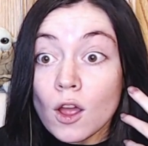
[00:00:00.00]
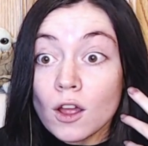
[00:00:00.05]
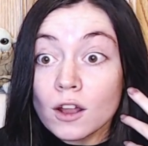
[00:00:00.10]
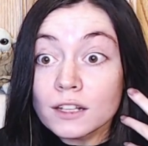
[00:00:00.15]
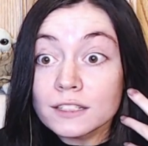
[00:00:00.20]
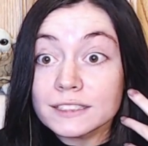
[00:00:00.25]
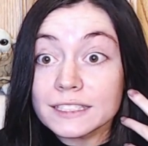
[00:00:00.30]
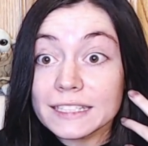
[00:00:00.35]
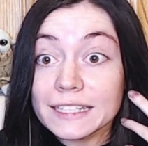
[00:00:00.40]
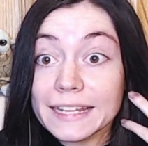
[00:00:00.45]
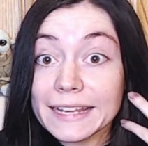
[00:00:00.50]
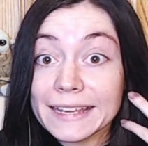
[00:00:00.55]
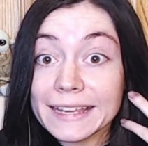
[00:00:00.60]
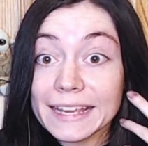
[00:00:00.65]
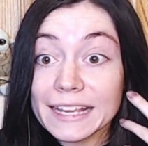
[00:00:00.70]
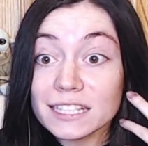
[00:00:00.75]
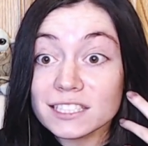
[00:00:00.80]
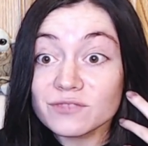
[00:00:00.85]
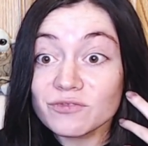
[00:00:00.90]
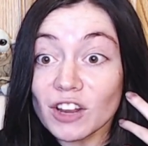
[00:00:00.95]
Did he
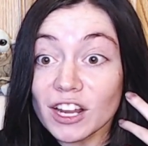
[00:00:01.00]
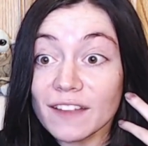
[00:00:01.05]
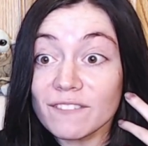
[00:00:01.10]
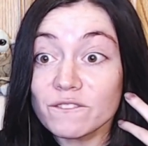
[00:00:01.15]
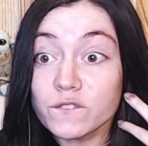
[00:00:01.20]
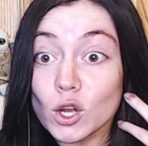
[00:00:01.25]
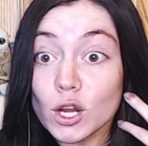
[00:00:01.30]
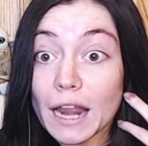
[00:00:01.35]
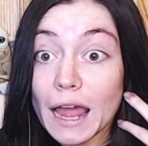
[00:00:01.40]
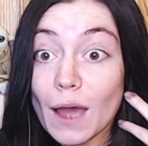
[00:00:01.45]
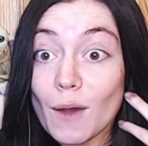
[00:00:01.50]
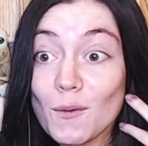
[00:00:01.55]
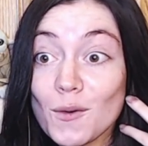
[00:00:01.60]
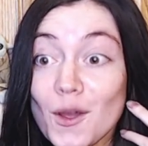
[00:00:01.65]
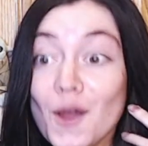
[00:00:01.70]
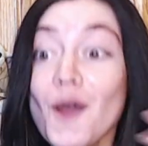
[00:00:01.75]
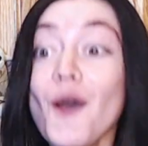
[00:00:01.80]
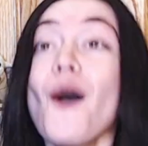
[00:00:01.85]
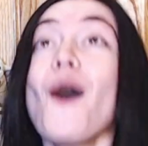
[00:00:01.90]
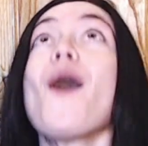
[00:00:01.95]
kick his fucking foot
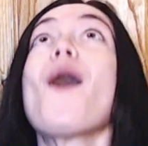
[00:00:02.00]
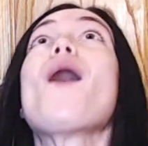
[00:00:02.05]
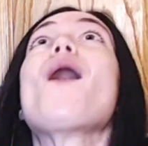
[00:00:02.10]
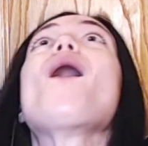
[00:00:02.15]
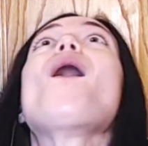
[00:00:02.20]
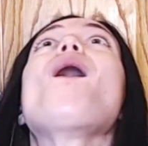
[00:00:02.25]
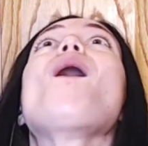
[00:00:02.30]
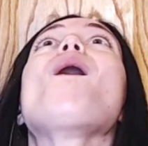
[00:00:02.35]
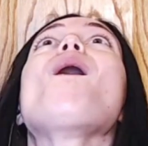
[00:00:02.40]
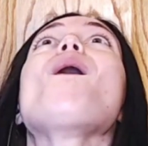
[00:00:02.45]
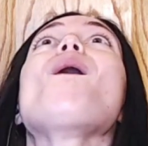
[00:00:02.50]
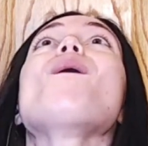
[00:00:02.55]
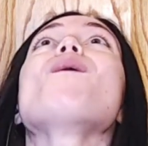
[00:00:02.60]
out? Oh!